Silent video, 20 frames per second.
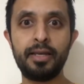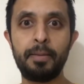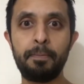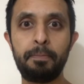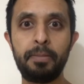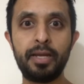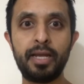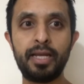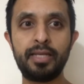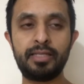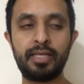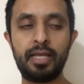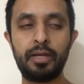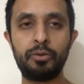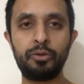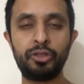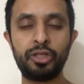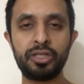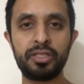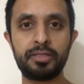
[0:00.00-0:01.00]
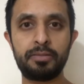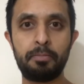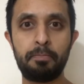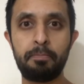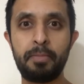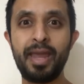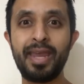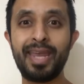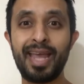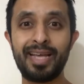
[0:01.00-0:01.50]
because it will just
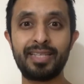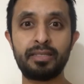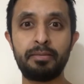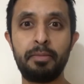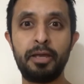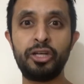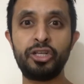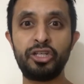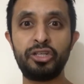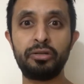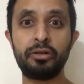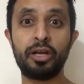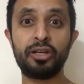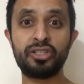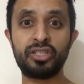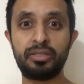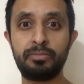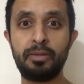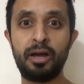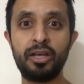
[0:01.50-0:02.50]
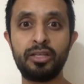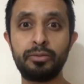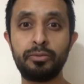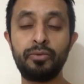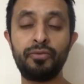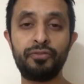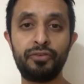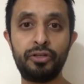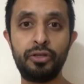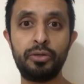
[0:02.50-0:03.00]
make it, as I mentioned, customizable
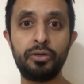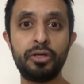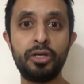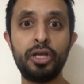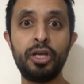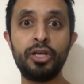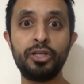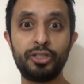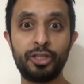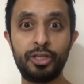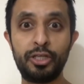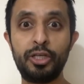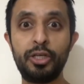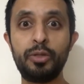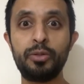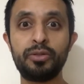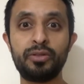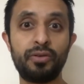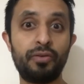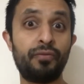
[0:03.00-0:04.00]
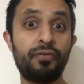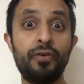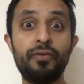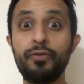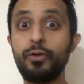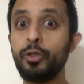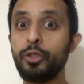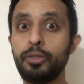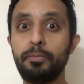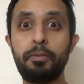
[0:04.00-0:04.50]
for you to use for
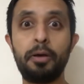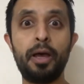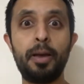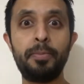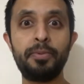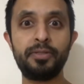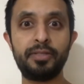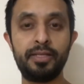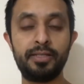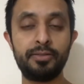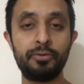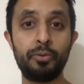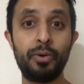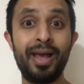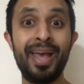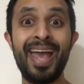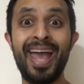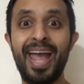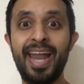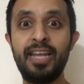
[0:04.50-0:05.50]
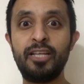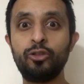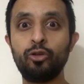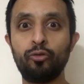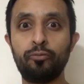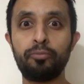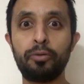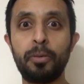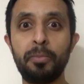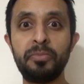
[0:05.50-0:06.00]
future purposes or any sort
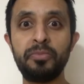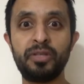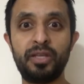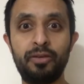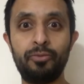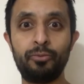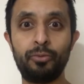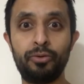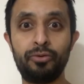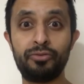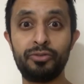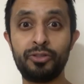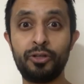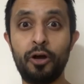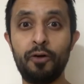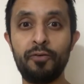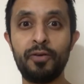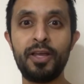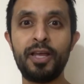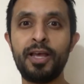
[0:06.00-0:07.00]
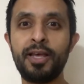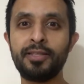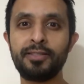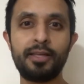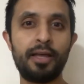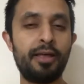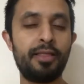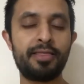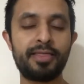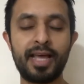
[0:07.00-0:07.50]
of problems that you want to resolve.
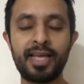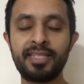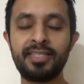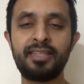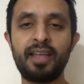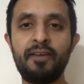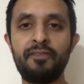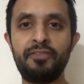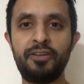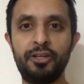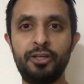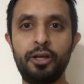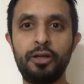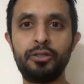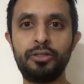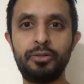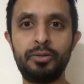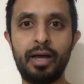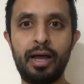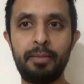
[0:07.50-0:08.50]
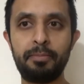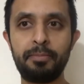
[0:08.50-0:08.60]
So that's definitely a go-to app.